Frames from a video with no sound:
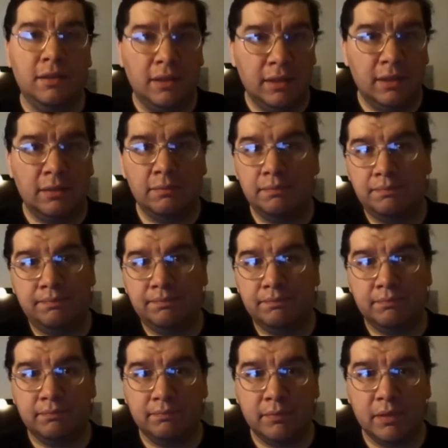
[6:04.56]
And then
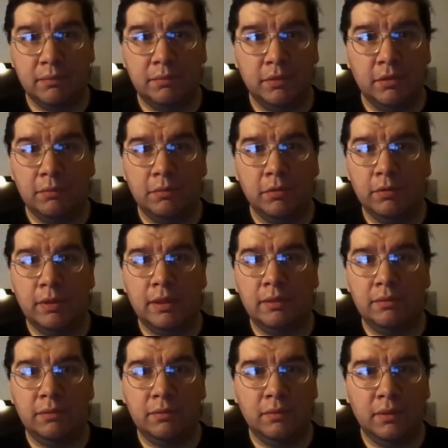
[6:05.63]
Bill
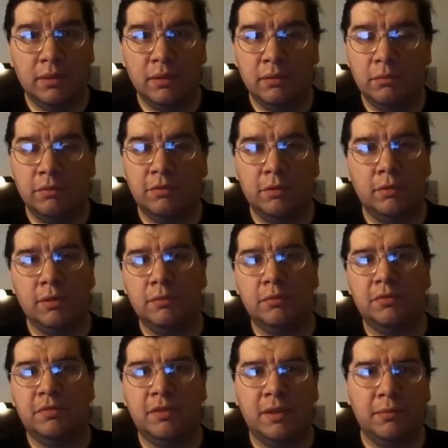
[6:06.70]
Murray was already
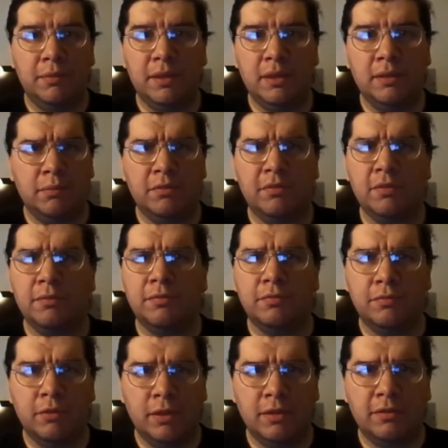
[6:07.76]
receiving some
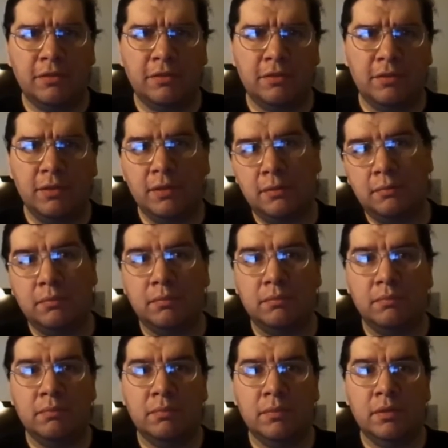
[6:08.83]
threats um,
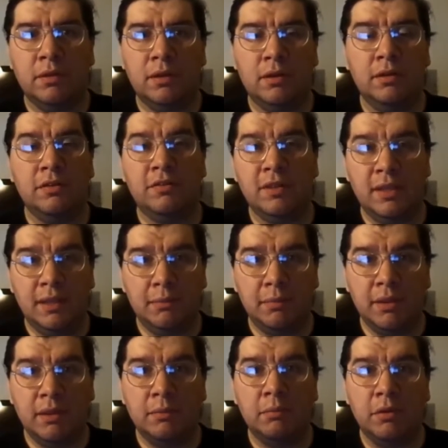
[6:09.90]
on his
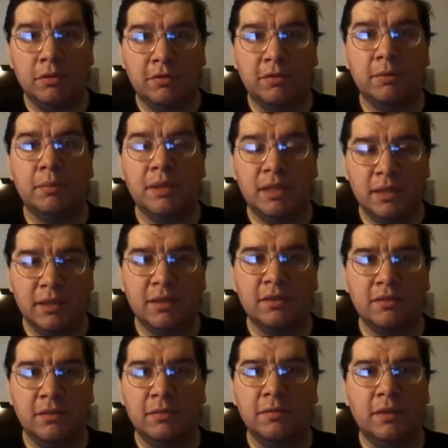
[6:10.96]
email, mostly
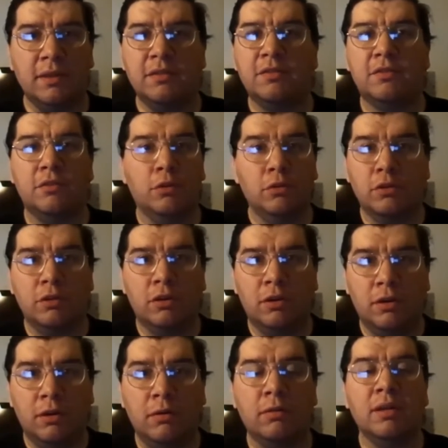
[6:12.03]
because of the so
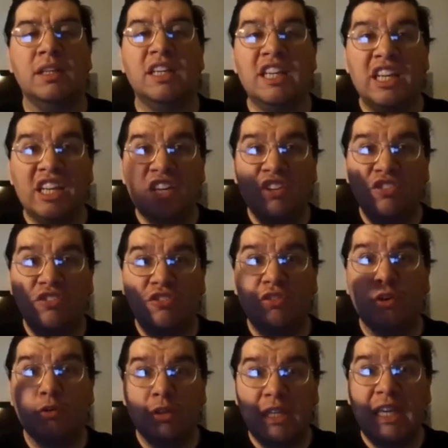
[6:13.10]
called
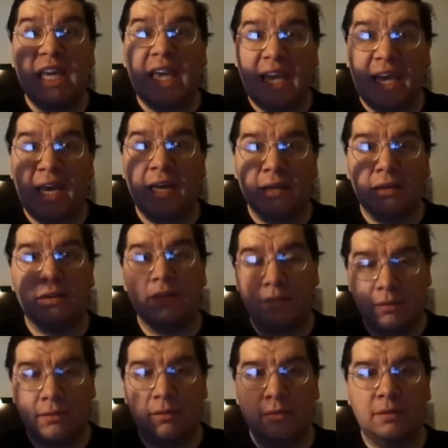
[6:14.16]
Sony hack
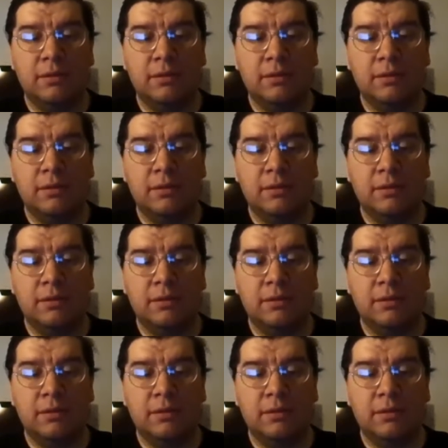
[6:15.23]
